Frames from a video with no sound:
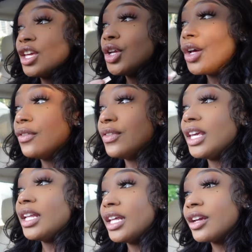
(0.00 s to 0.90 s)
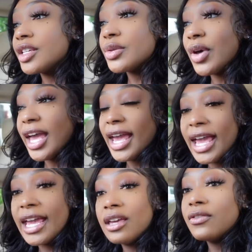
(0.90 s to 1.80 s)
you know veneers
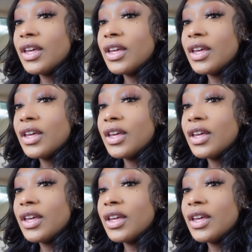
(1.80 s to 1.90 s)
wave